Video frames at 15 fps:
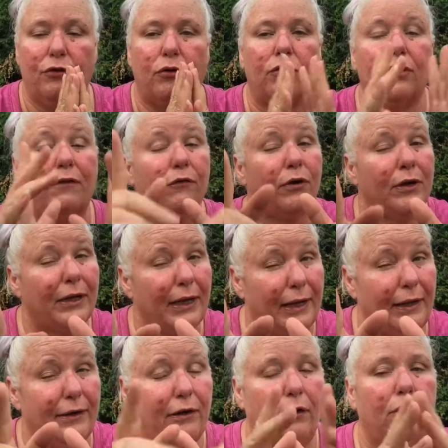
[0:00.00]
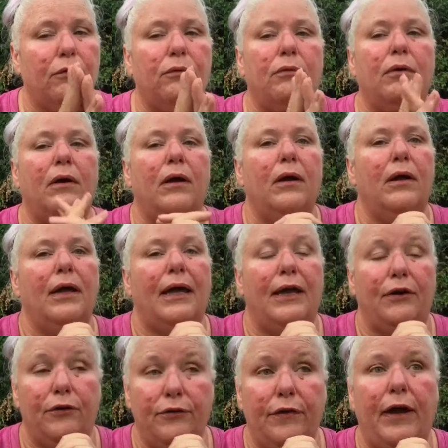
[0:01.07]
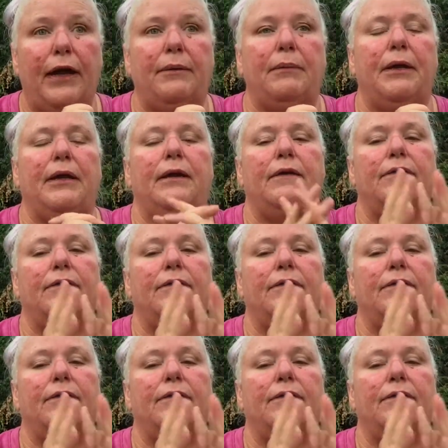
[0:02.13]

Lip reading: Local Love Orlando Entertainment